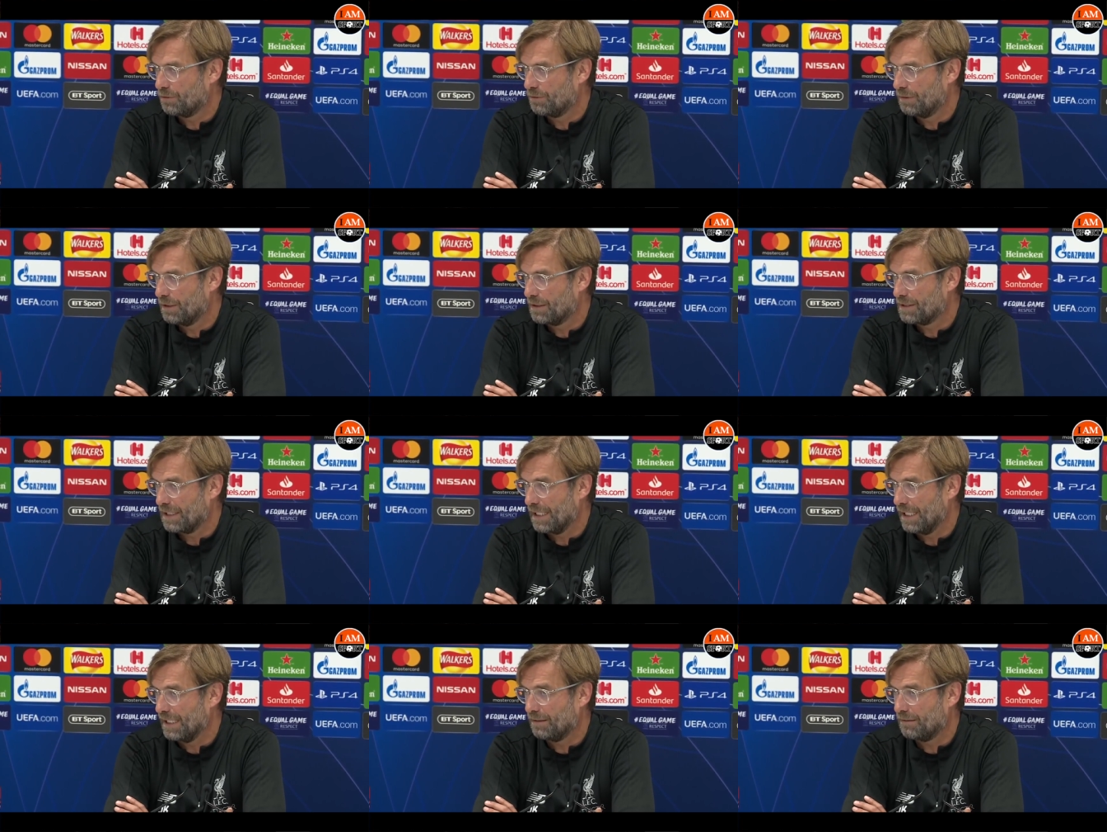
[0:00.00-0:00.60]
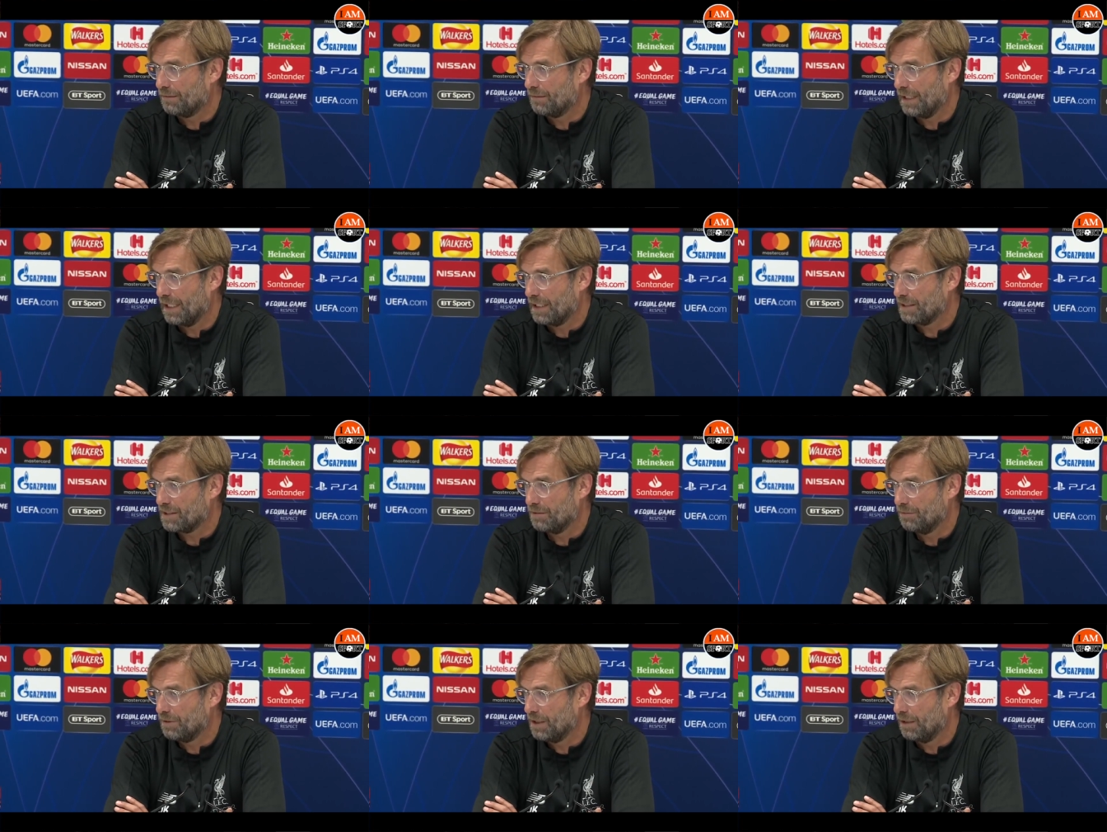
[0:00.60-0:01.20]
It's like
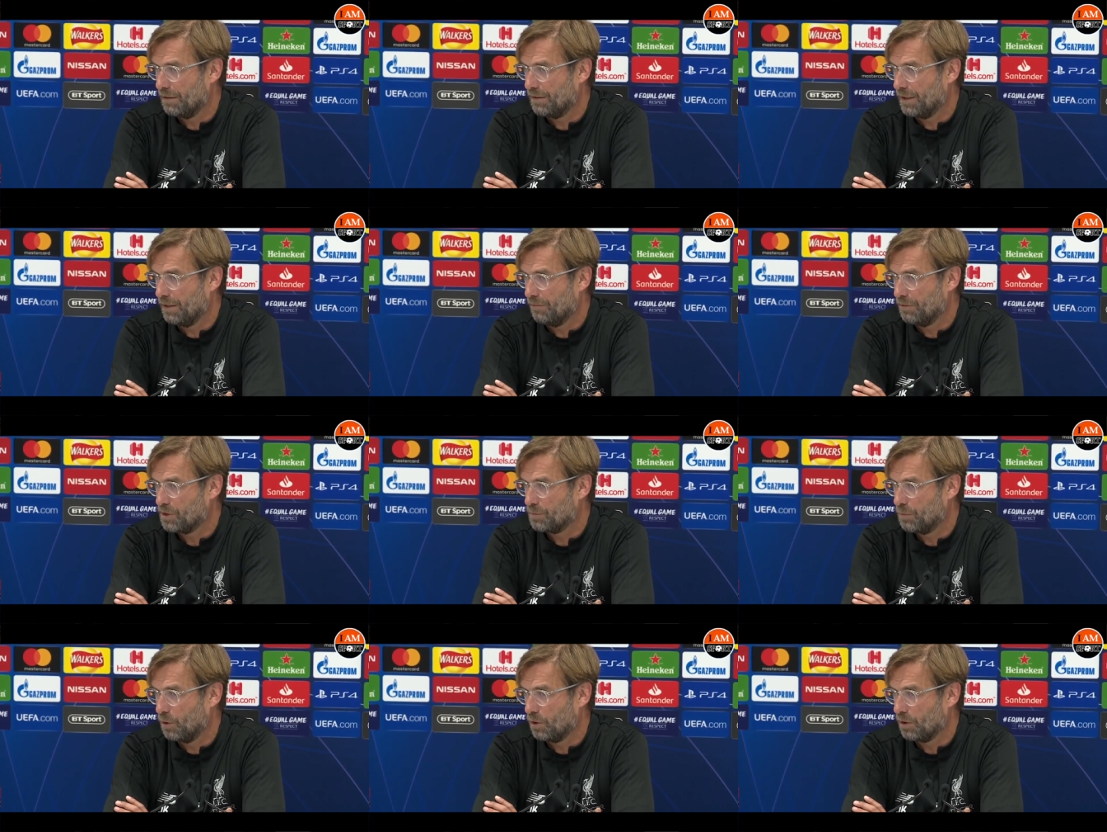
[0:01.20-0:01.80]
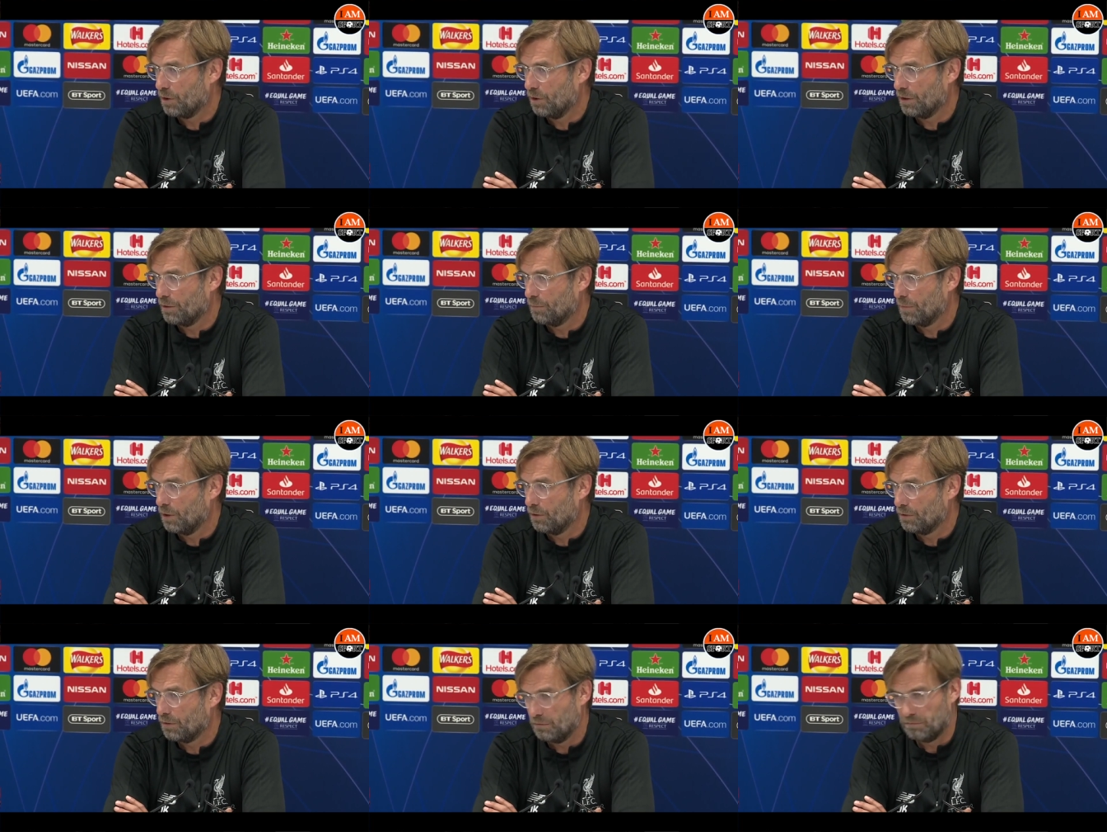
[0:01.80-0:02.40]
last year. We, I think we spoke a lot
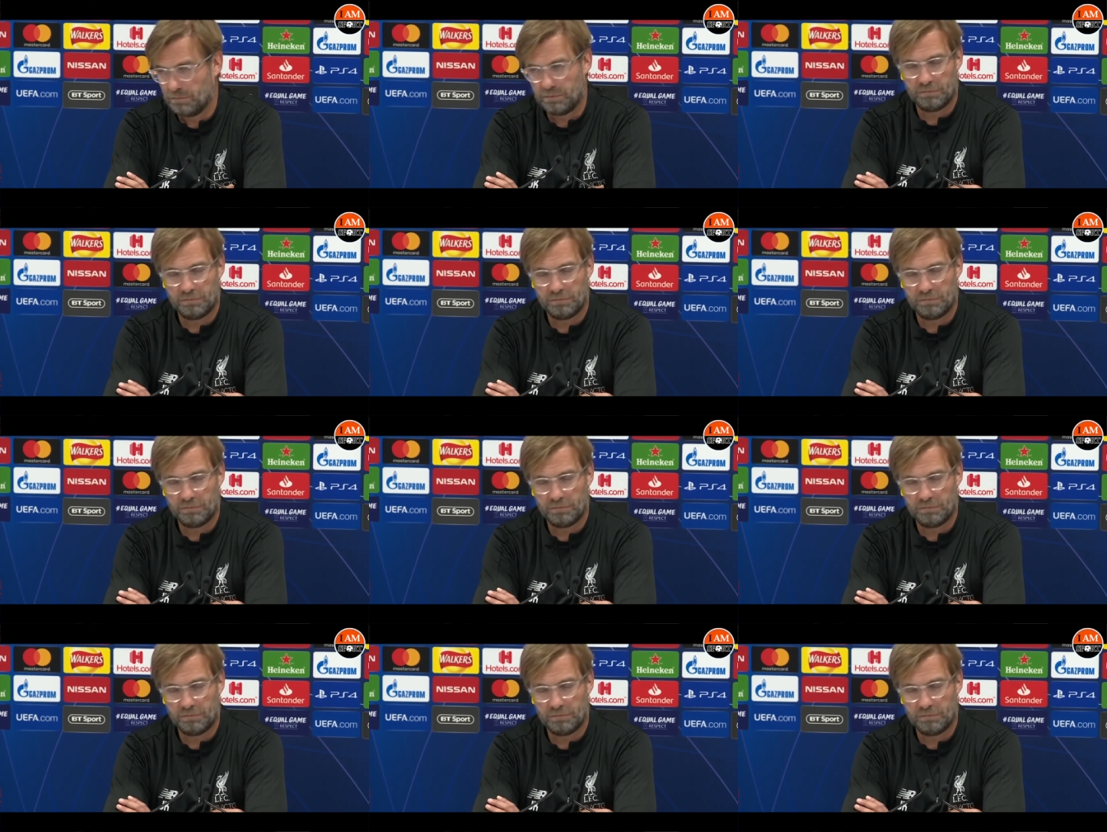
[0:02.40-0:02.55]
about